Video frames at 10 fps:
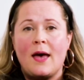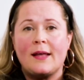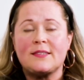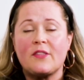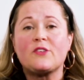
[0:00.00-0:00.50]

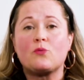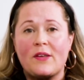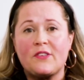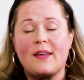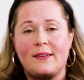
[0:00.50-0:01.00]
and something's
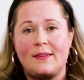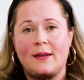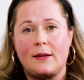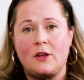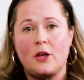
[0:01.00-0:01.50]

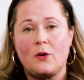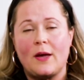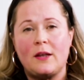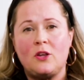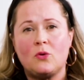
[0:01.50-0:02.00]
resonating in you
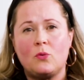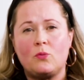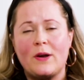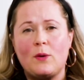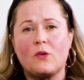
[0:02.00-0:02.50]
and you're
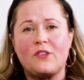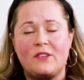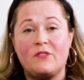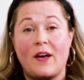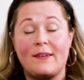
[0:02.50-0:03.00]
really wanting
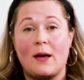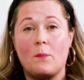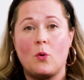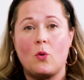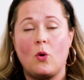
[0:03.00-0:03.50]
to find out
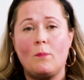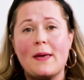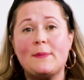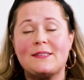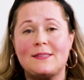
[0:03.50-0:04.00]
more. Or
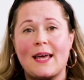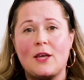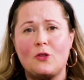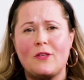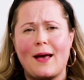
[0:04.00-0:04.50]
maybe today
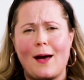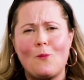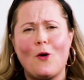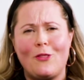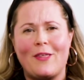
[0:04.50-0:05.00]
you think, I
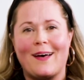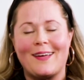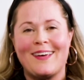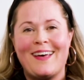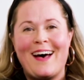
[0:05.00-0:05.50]
want
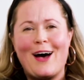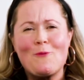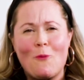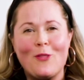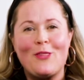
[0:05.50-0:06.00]
that. I
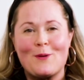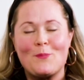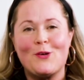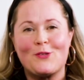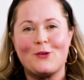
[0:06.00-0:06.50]
want that
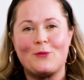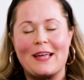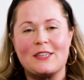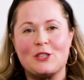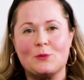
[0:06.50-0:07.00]
personal
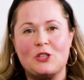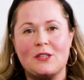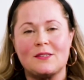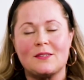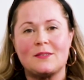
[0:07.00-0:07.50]
relationship with
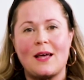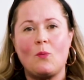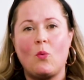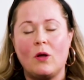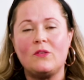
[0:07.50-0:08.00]
Jesus. I
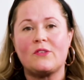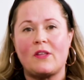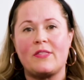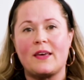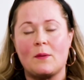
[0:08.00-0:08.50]
want
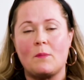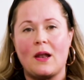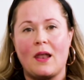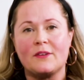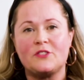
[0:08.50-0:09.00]
something in my
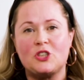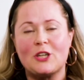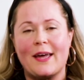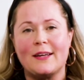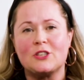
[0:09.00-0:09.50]
life to
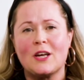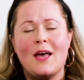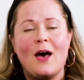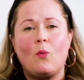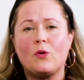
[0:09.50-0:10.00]
change.
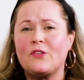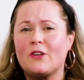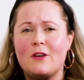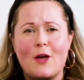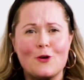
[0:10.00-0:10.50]
I want
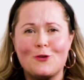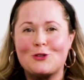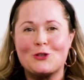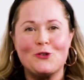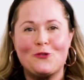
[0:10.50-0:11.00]
to know
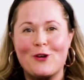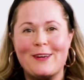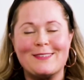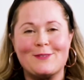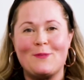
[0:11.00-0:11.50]
true
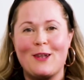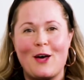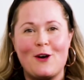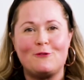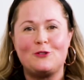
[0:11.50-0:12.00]
freedom,
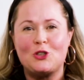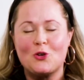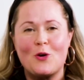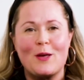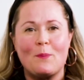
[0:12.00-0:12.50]
love,
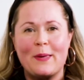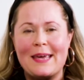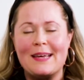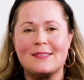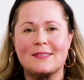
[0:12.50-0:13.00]
joy,
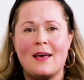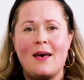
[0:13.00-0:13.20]
peace.